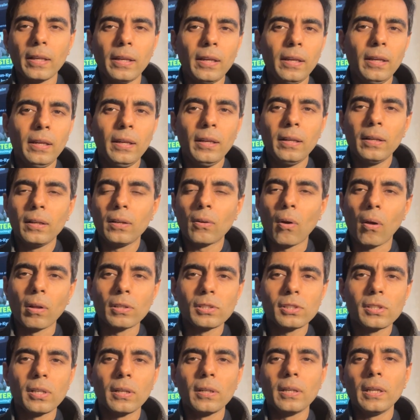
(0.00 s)
He
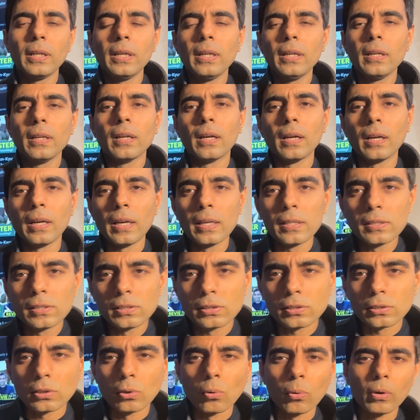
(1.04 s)
constantly uh,
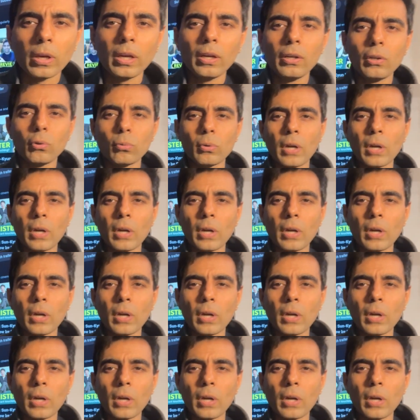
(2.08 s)
is looking to